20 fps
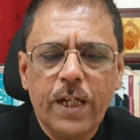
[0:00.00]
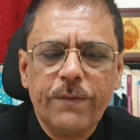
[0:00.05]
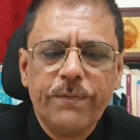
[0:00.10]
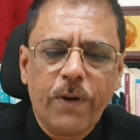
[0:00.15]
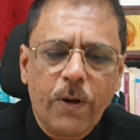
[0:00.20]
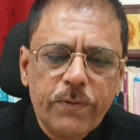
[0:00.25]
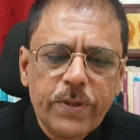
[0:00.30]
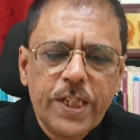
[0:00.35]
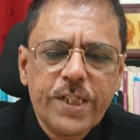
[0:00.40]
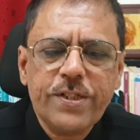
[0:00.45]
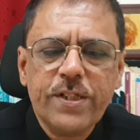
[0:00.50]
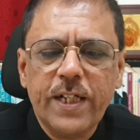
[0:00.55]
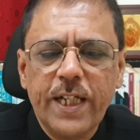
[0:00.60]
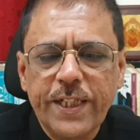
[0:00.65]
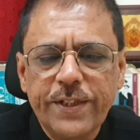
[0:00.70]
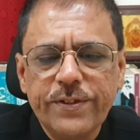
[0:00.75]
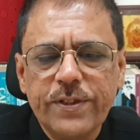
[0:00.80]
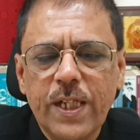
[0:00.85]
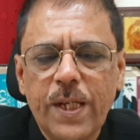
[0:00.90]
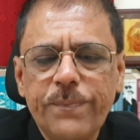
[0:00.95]
Foundation
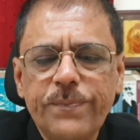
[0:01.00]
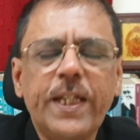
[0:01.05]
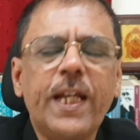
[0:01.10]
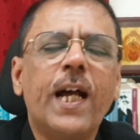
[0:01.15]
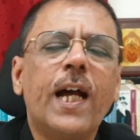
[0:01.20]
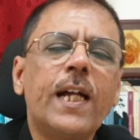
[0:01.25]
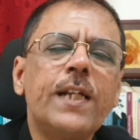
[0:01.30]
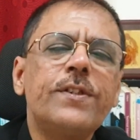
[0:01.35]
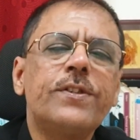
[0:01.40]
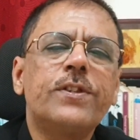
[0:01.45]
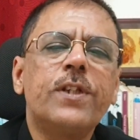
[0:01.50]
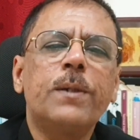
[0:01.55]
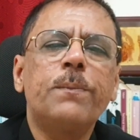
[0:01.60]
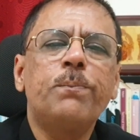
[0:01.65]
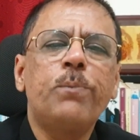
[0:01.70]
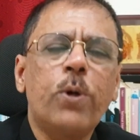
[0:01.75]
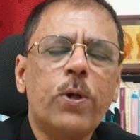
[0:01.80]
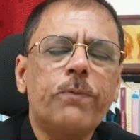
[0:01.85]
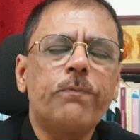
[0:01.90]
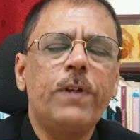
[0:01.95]
exams, the answer
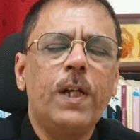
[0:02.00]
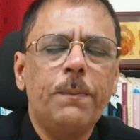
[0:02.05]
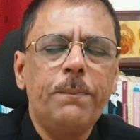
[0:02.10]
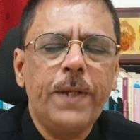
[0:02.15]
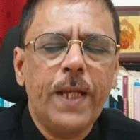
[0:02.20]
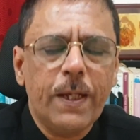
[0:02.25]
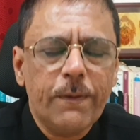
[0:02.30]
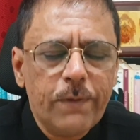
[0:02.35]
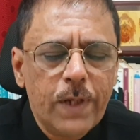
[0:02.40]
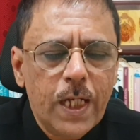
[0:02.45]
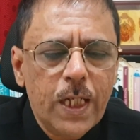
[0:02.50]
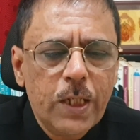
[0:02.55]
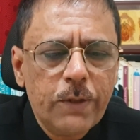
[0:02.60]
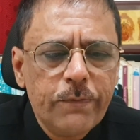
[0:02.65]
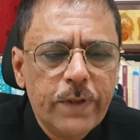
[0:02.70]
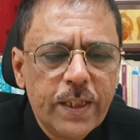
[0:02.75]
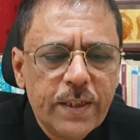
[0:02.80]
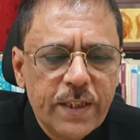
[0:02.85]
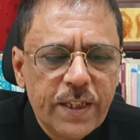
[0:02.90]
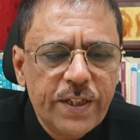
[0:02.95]
book will be
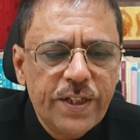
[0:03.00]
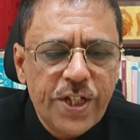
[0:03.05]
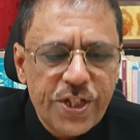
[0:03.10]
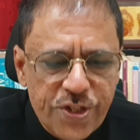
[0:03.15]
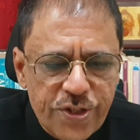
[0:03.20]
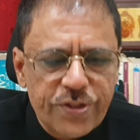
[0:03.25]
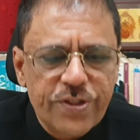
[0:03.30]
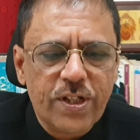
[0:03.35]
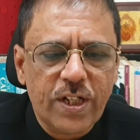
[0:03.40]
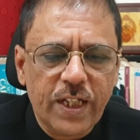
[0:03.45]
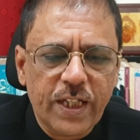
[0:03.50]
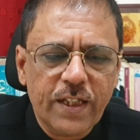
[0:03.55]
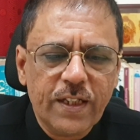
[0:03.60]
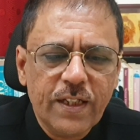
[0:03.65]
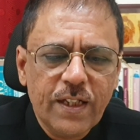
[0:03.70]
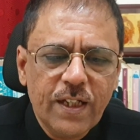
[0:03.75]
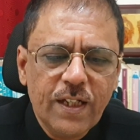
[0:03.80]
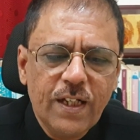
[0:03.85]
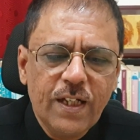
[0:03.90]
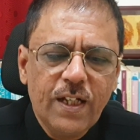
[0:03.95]
evaluated digitally.
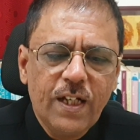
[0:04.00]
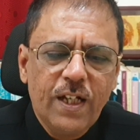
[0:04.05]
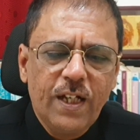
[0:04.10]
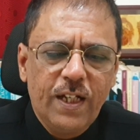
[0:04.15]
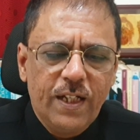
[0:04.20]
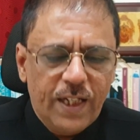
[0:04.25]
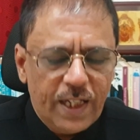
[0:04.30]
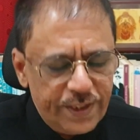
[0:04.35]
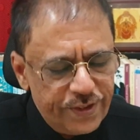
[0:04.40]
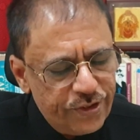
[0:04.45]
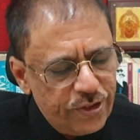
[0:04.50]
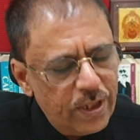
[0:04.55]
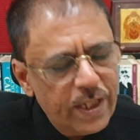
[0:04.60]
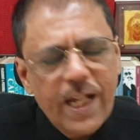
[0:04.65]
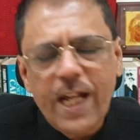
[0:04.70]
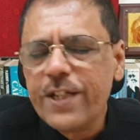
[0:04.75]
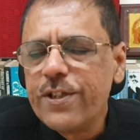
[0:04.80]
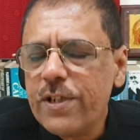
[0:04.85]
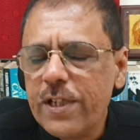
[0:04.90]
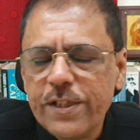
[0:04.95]
Actually
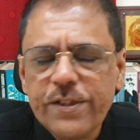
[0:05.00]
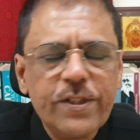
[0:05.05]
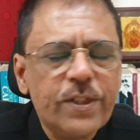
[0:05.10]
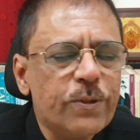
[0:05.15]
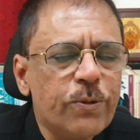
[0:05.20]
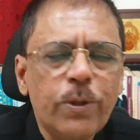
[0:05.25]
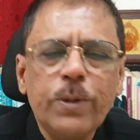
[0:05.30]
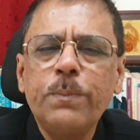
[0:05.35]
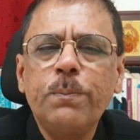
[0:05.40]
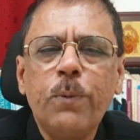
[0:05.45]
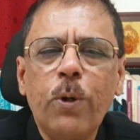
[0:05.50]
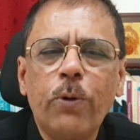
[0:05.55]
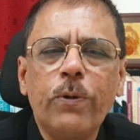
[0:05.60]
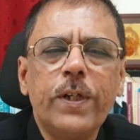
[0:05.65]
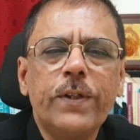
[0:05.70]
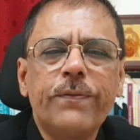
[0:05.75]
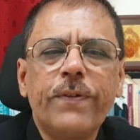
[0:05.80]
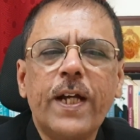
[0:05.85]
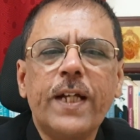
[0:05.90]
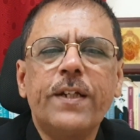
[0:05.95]
it's a good move.
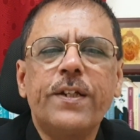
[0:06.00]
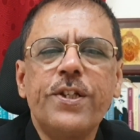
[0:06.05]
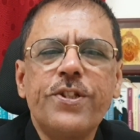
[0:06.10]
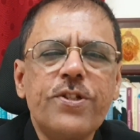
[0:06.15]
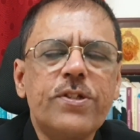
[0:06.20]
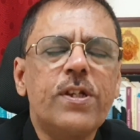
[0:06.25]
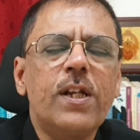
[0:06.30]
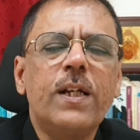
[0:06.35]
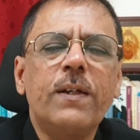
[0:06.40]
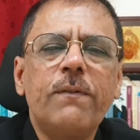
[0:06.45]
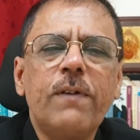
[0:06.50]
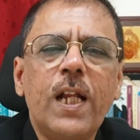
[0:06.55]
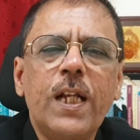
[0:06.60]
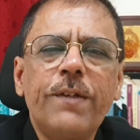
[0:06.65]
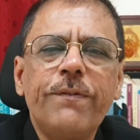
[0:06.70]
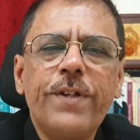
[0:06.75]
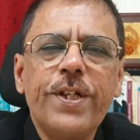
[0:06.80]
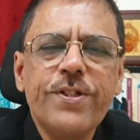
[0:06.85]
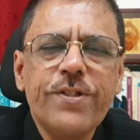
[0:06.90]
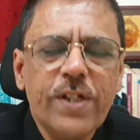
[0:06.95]
In fact, digital
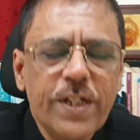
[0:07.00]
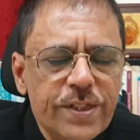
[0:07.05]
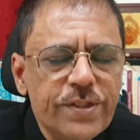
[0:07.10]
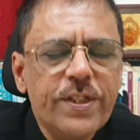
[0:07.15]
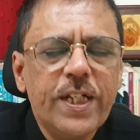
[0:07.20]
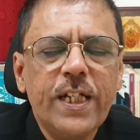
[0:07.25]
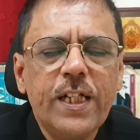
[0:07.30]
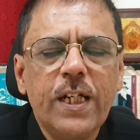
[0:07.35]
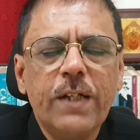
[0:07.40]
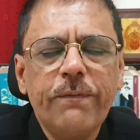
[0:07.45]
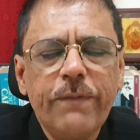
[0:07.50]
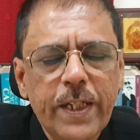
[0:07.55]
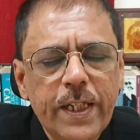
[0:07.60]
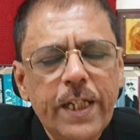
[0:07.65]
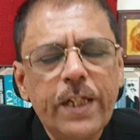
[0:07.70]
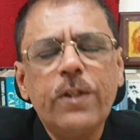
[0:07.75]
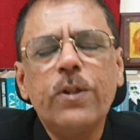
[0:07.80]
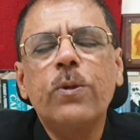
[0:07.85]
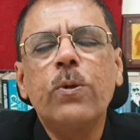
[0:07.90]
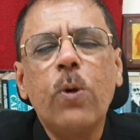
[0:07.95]
evaluation is needed. We
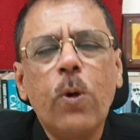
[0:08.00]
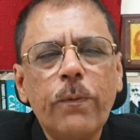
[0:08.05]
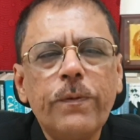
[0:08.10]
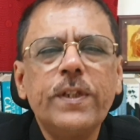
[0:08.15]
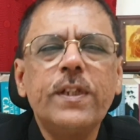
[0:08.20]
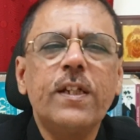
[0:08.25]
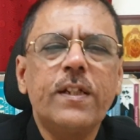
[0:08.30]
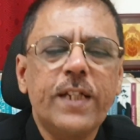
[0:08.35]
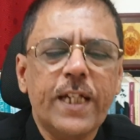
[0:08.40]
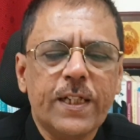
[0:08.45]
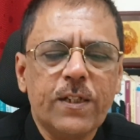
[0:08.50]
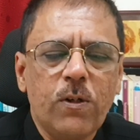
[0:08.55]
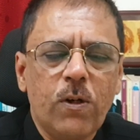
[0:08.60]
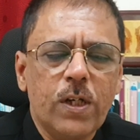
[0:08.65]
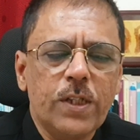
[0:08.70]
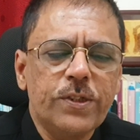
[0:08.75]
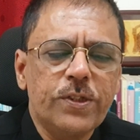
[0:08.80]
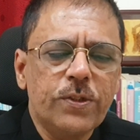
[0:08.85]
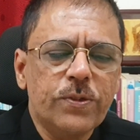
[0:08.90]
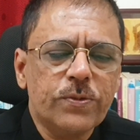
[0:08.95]
need to go with the
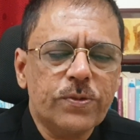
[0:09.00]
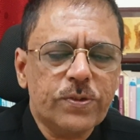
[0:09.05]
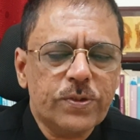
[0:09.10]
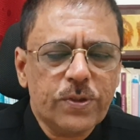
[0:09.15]
technologies.